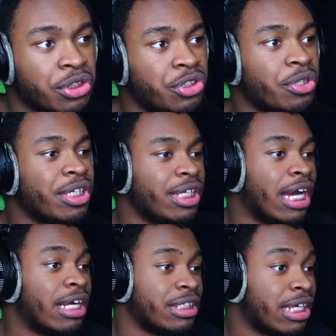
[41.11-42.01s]
gonna show you
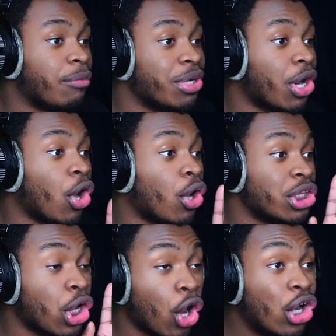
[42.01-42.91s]
guys that we are on
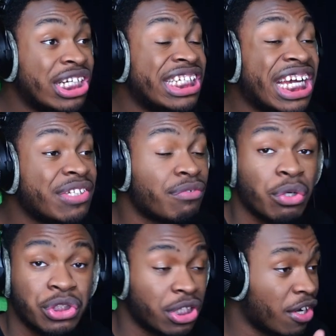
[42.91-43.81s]
the R T X
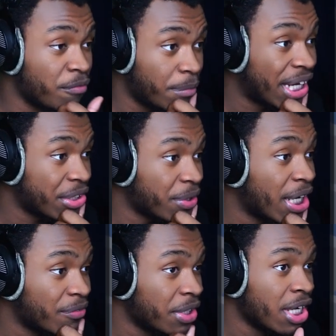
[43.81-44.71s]
version of
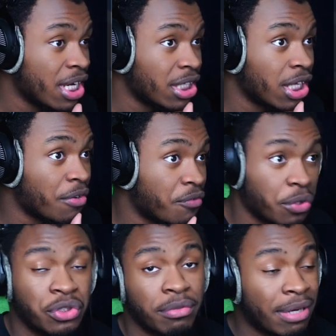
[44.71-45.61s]
Minecraft, the
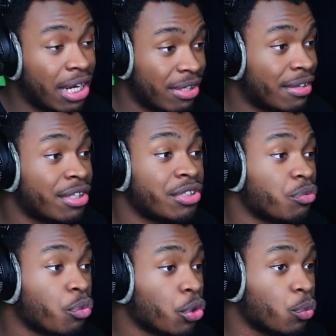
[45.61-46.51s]
version of Minecraft that doesn't
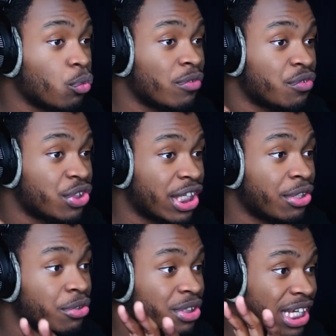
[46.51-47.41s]
work with
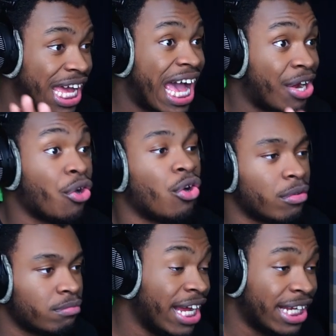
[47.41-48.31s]
shaders at all,
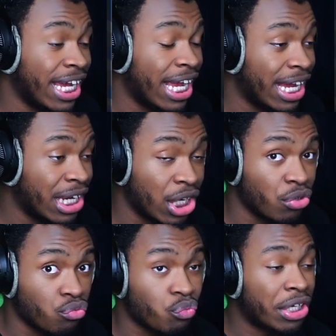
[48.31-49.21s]
aka
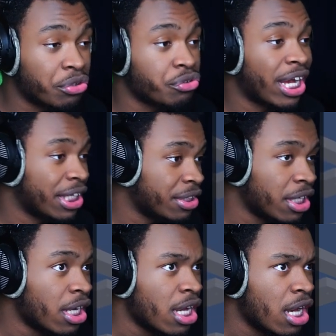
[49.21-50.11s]
Render Dragon.
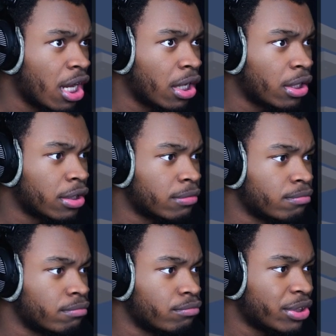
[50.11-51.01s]

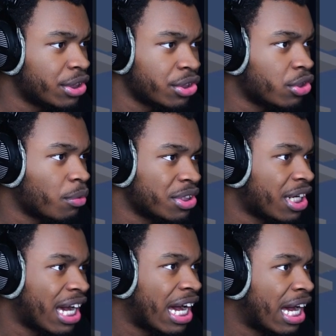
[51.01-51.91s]
Um, we could just go onto the
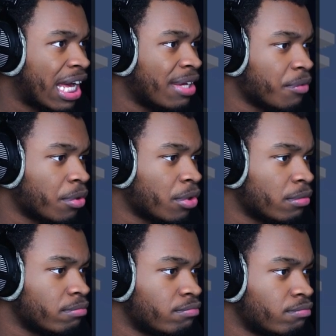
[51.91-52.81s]
Hive, or
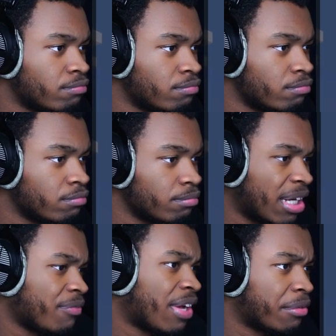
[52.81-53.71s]
mm,
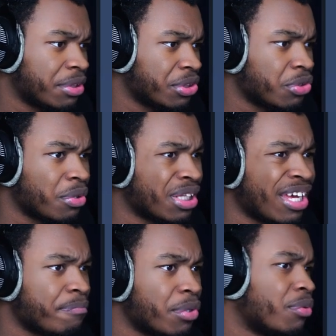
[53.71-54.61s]
matter of fact, we could just go on
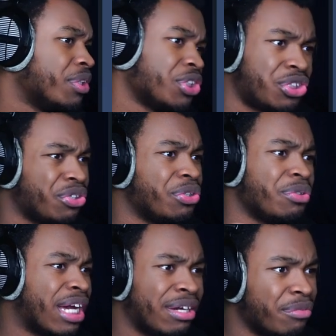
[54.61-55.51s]
Lifeboat and just show you
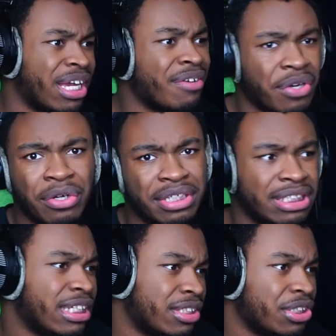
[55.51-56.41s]
that we have R T
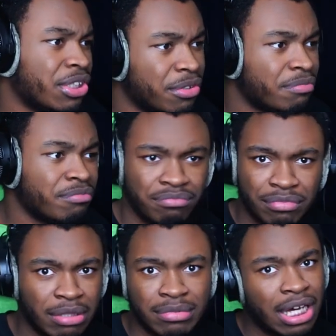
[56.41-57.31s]
X, you know.
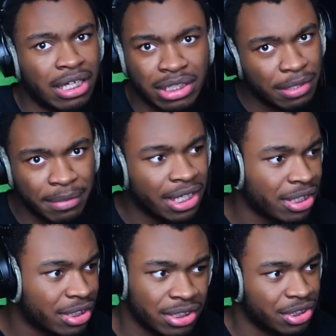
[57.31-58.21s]
I'm not clickbaiting
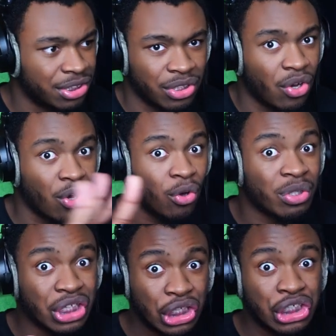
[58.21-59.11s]
this. This is all
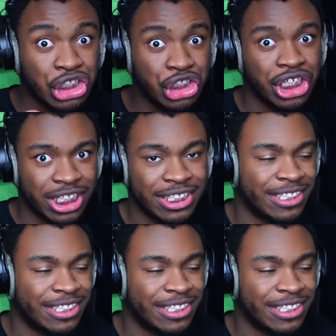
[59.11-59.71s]
legit.